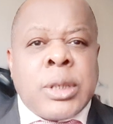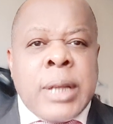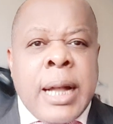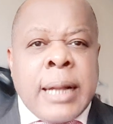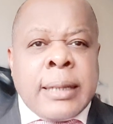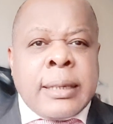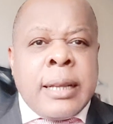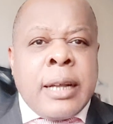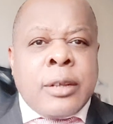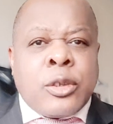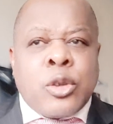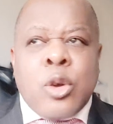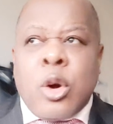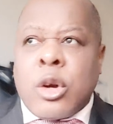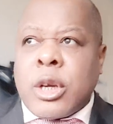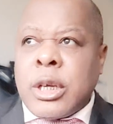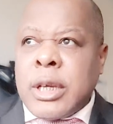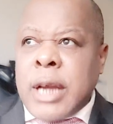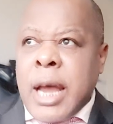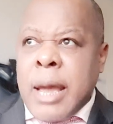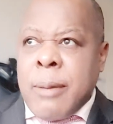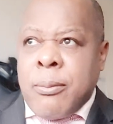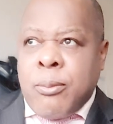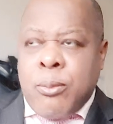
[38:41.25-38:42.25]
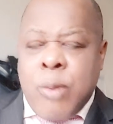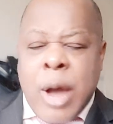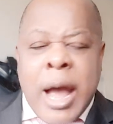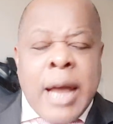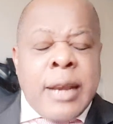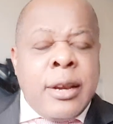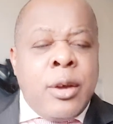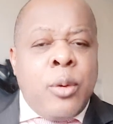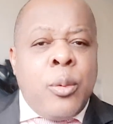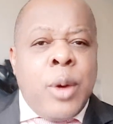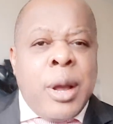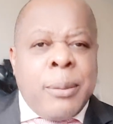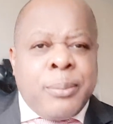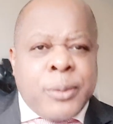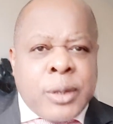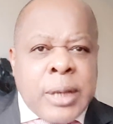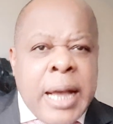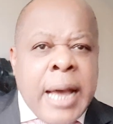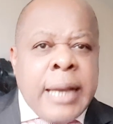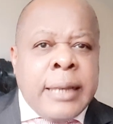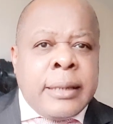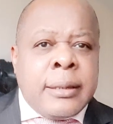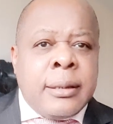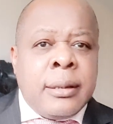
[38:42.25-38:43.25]
started talking. I had a
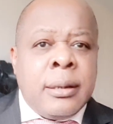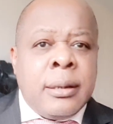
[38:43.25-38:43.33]
website.